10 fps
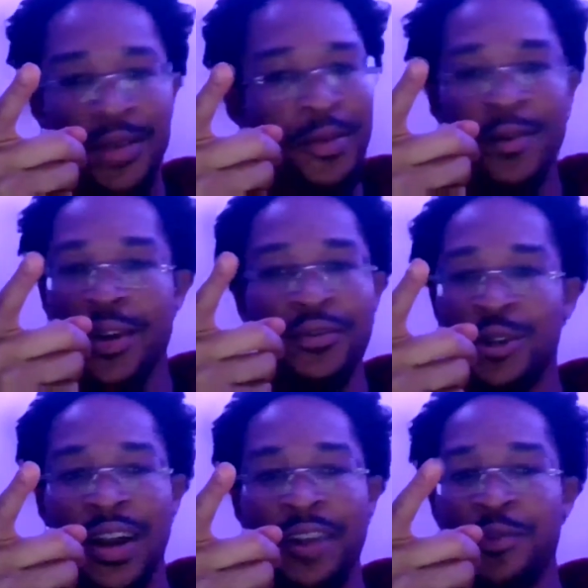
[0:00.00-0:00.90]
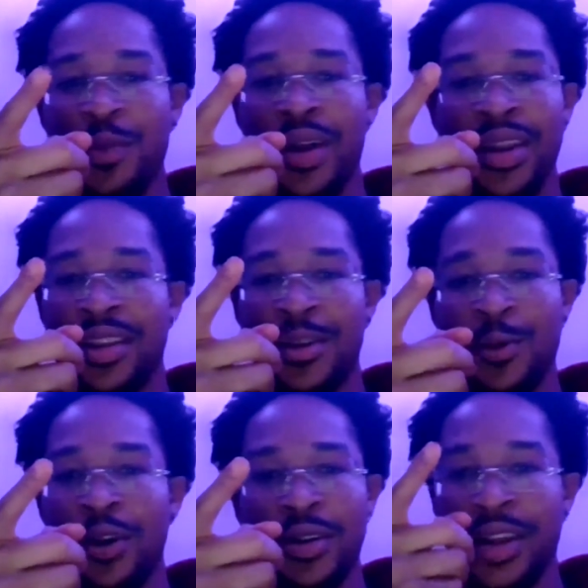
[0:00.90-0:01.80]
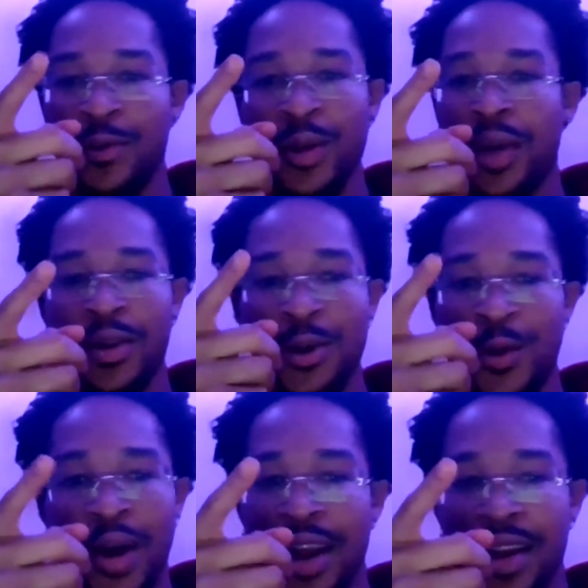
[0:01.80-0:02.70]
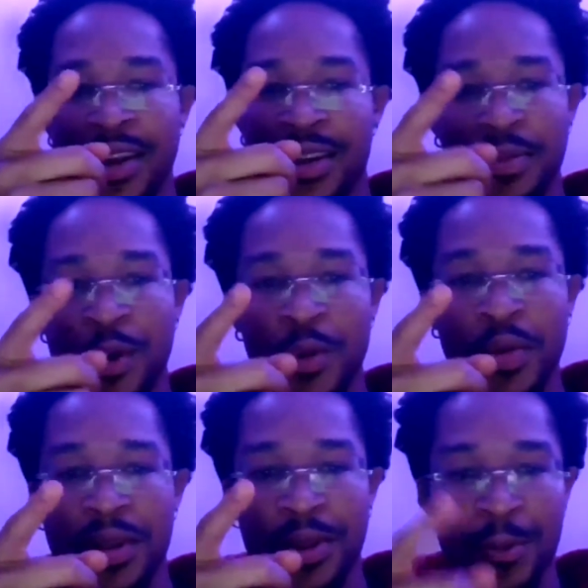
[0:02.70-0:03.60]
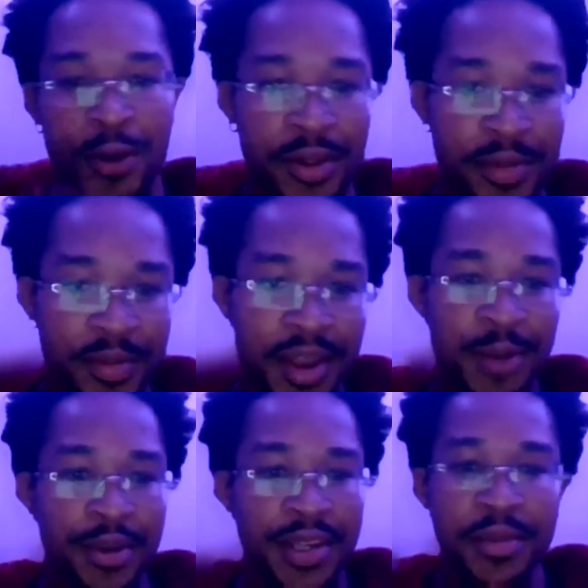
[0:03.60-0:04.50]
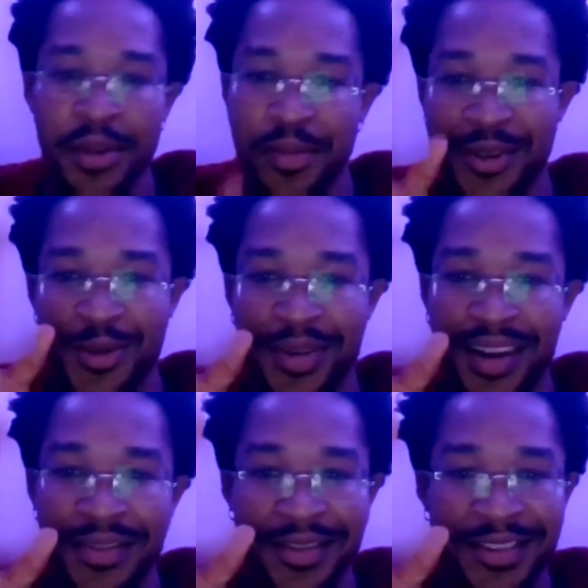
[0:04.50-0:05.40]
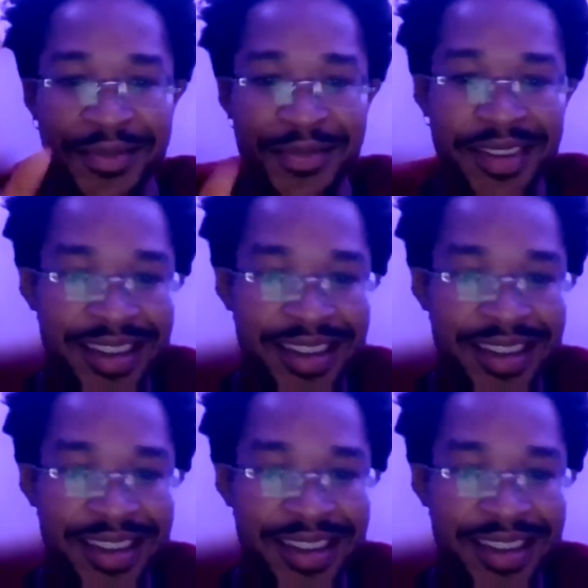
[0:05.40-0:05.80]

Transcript: We even should have more men in the world than women. I don't know why it's more women in the world. But anyway, let me not be too biased. Forgive me.